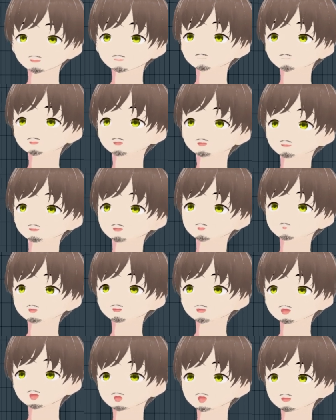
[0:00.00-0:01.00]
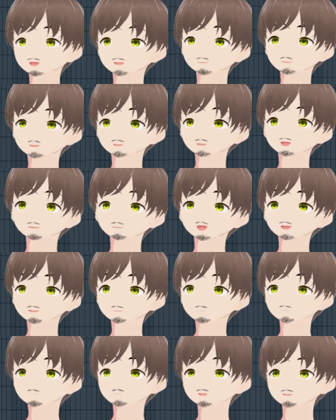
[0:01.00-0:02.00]
It didn't even come with instructions.
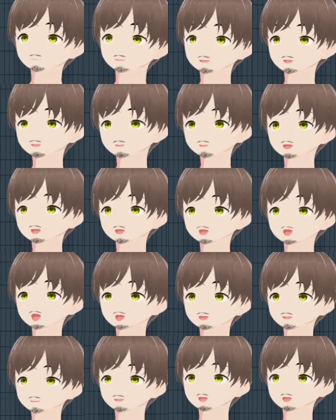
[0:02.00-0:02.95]
There's different kinds.